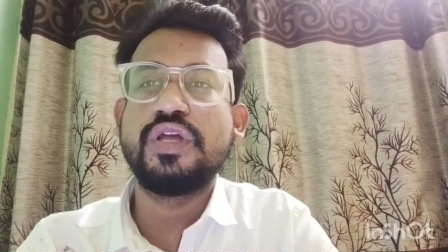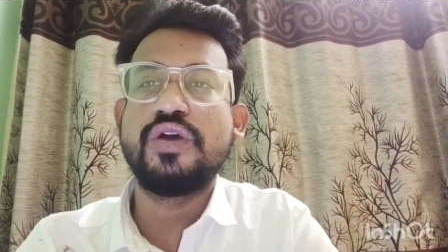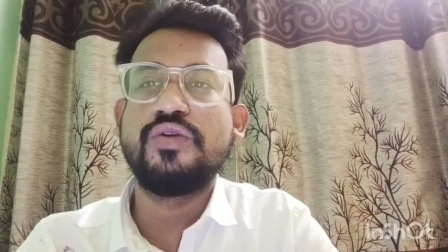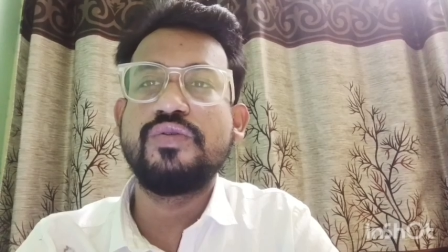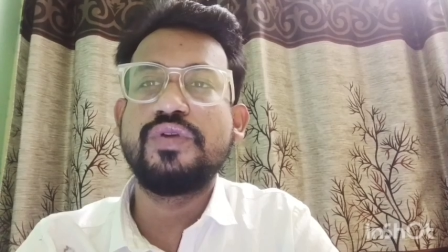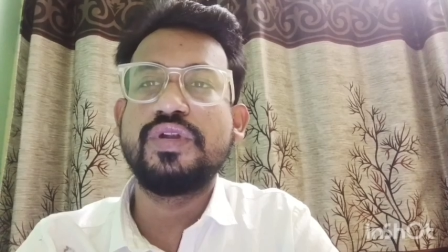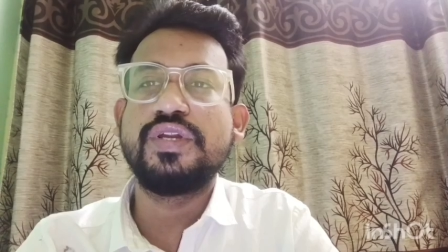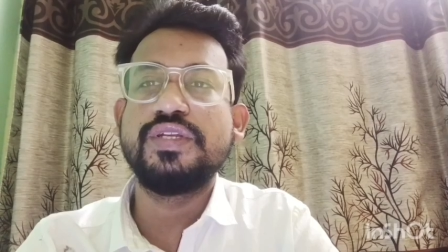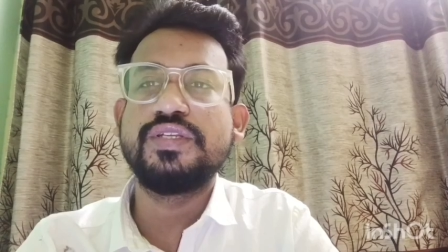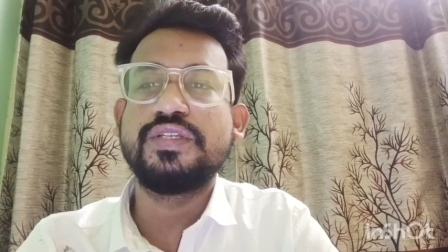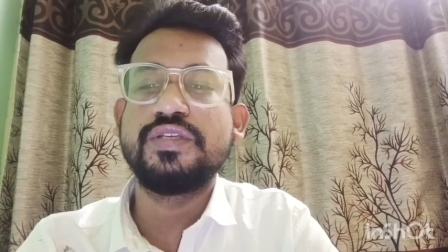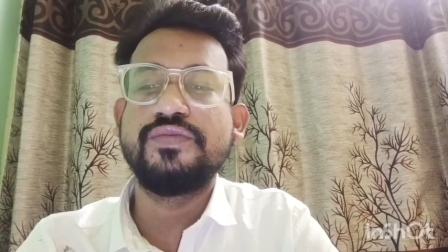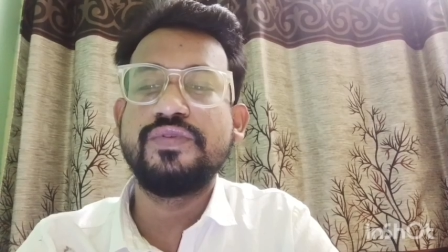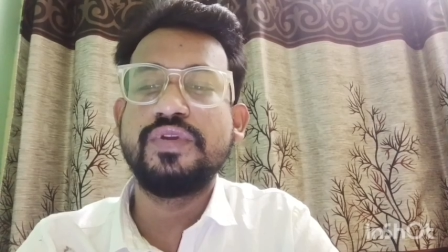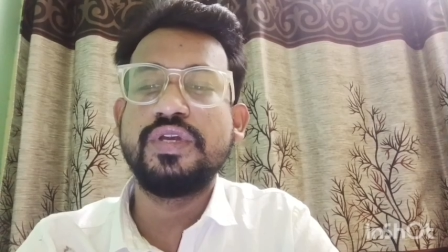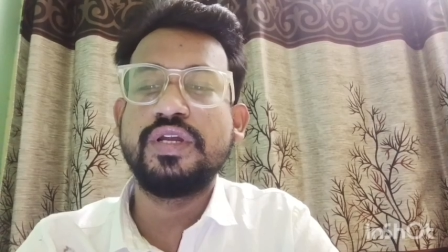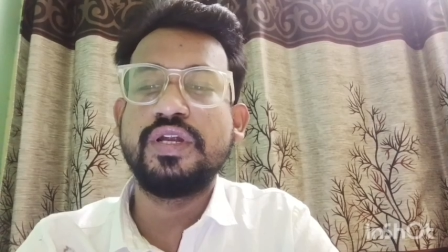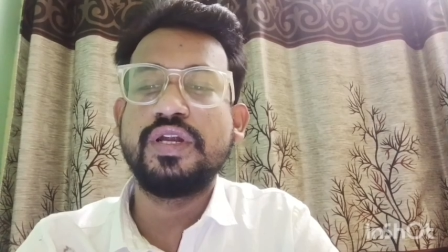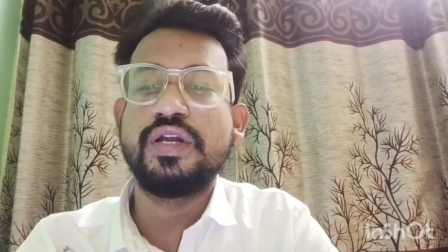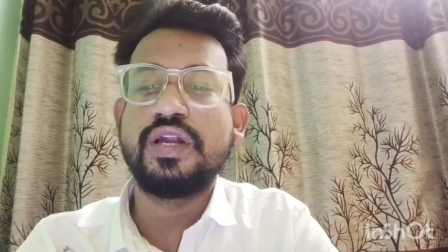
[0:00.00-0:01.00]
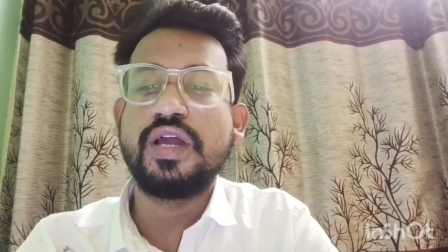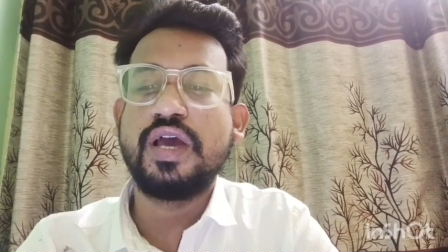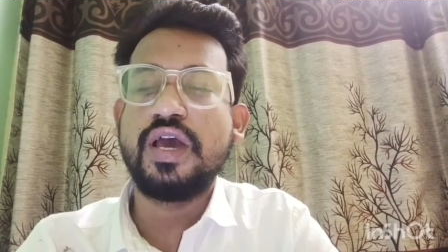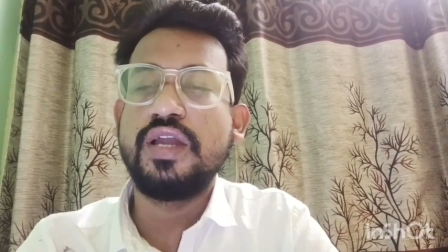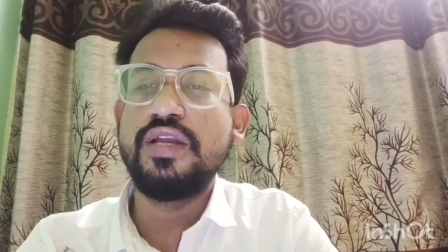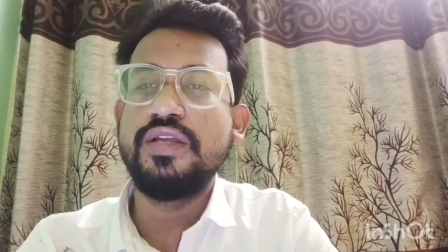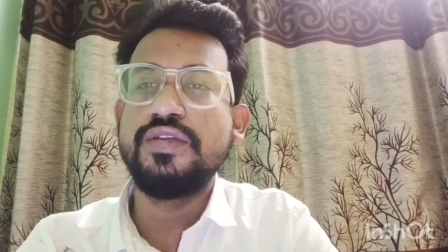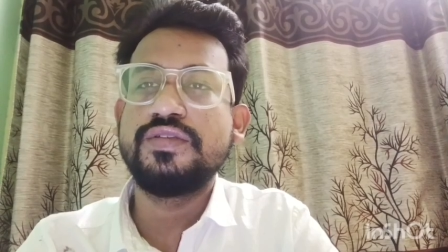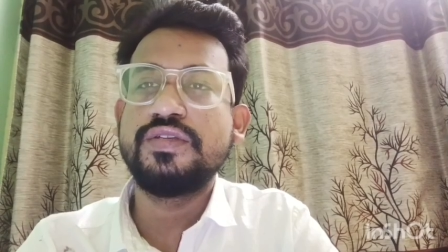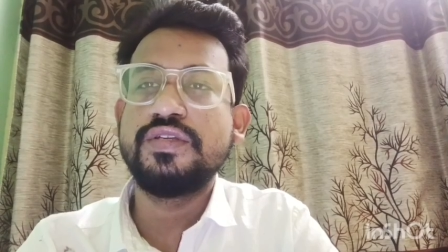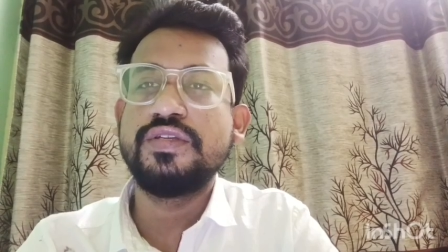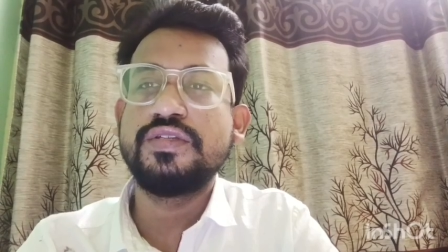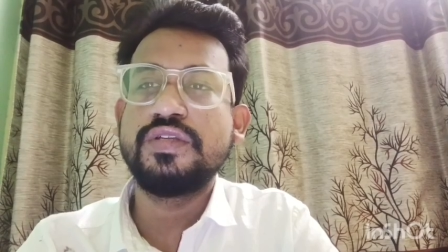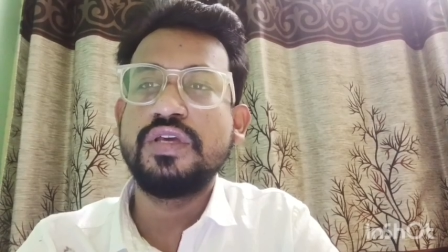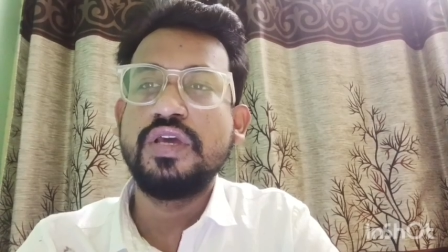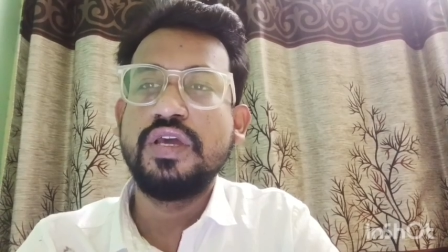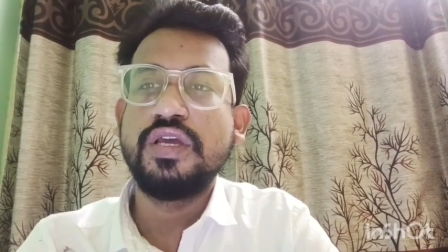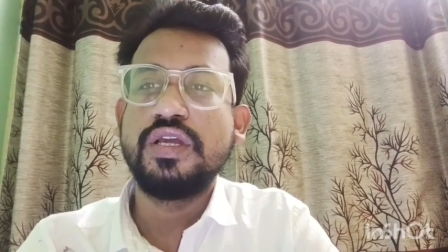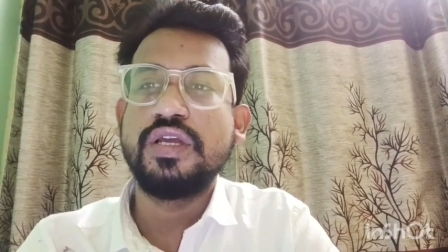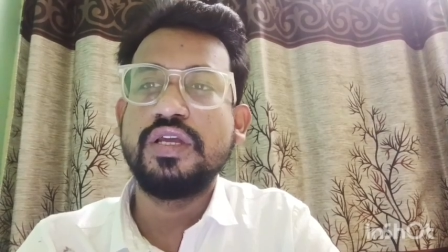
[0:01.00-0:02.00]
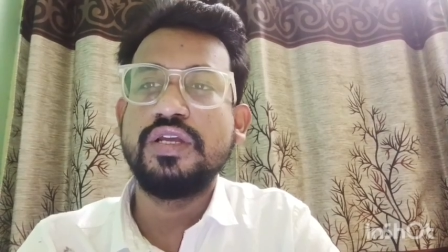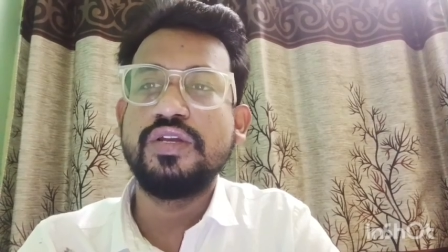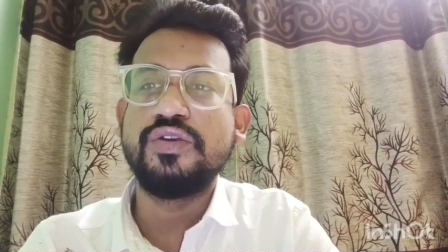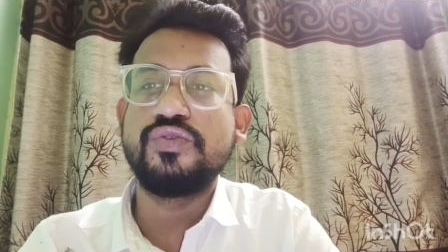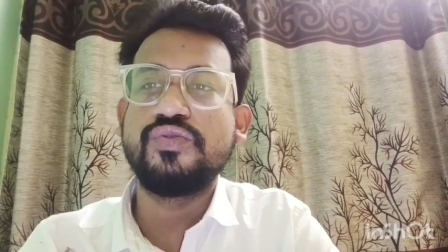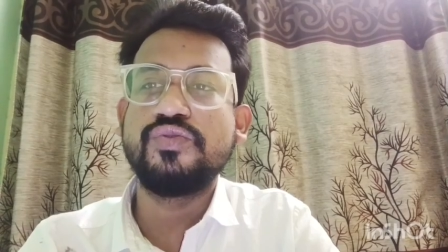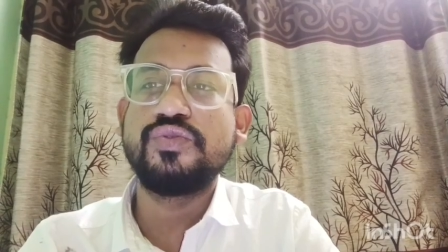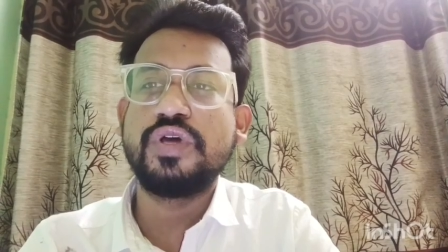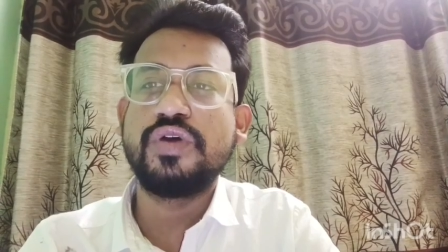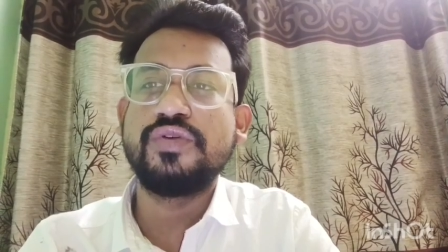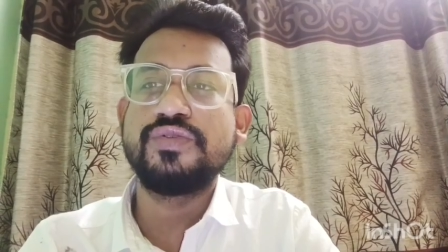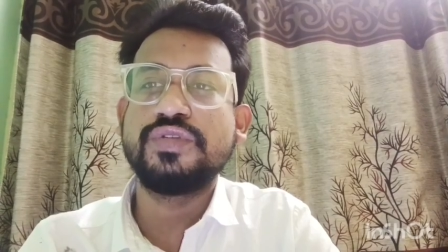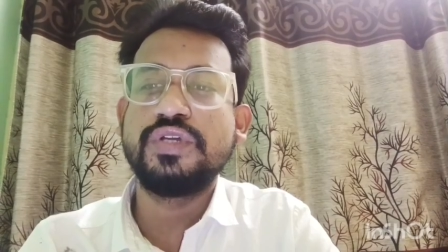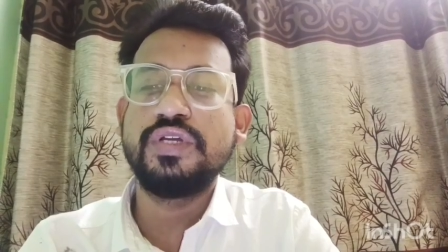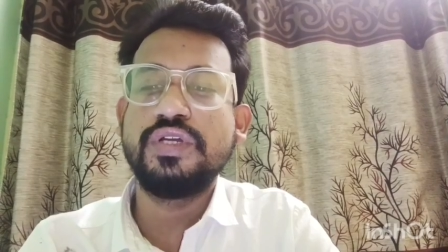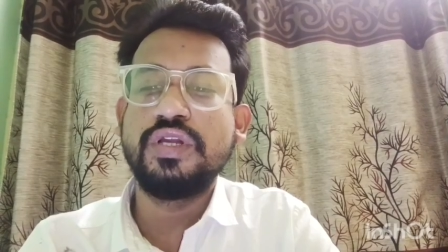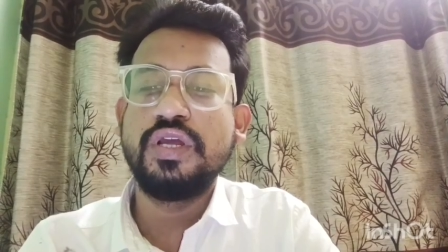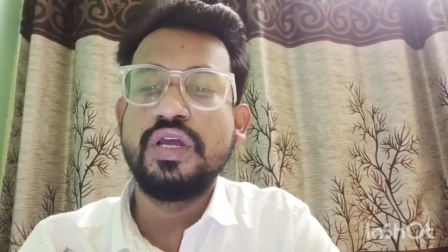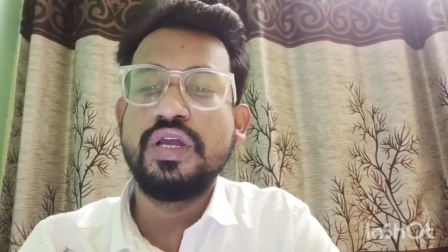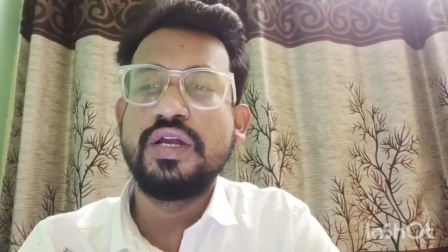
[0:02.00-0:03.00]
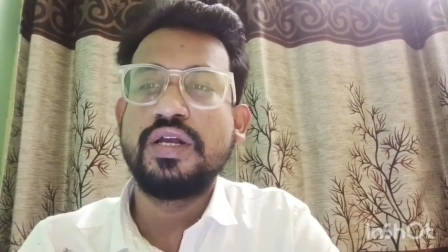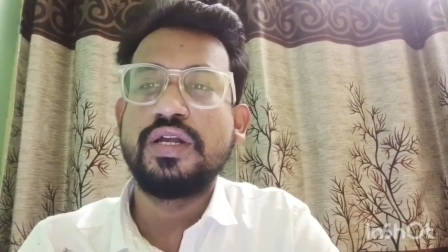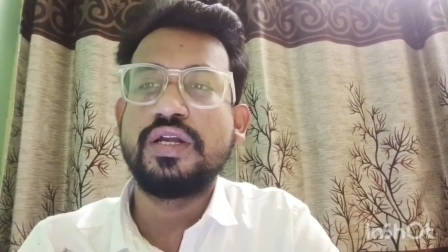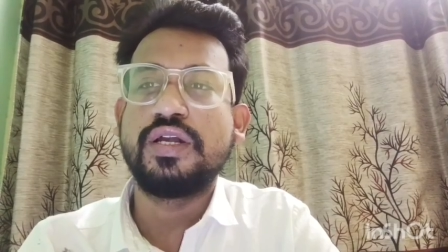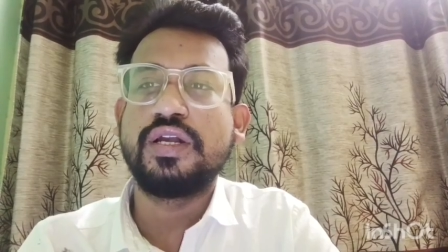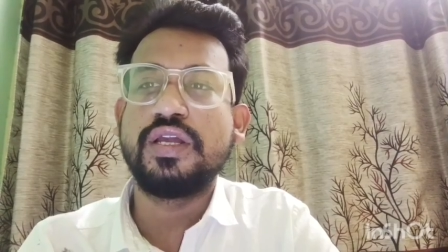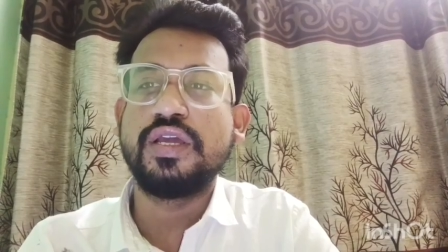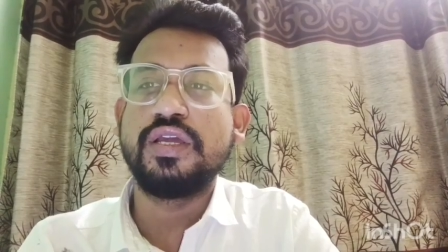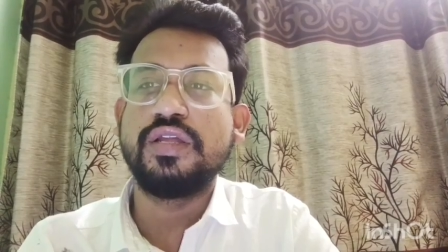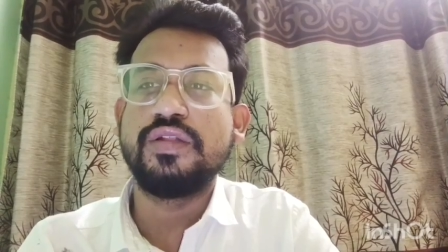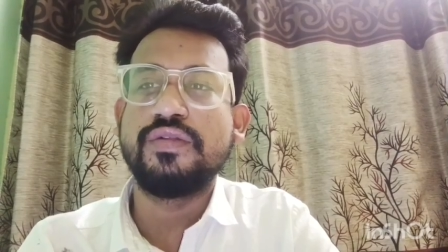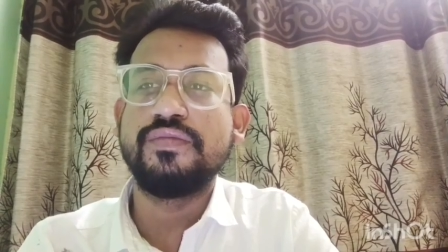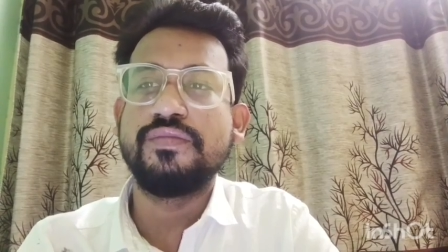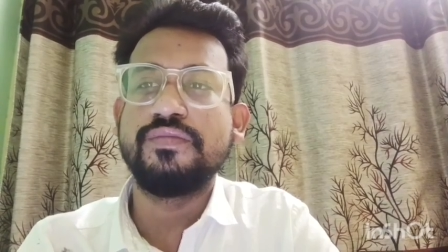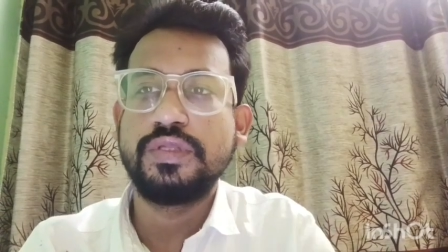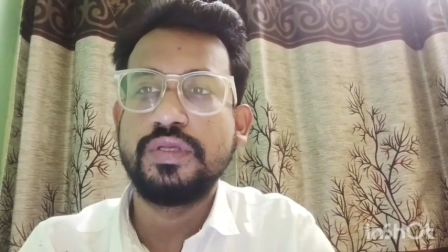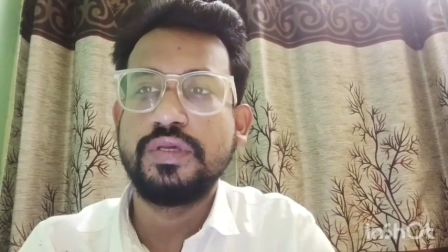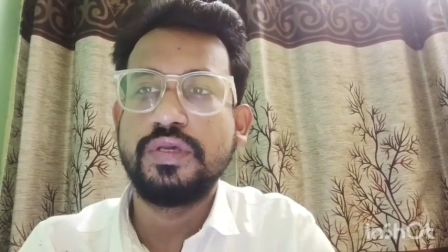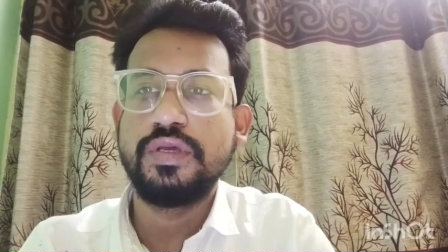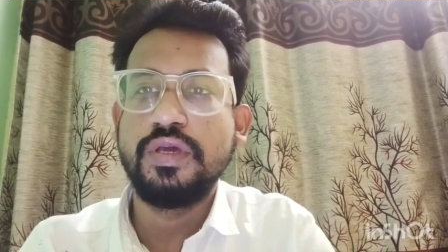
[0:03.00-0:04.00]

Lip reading: without receiving dialysis in 2010.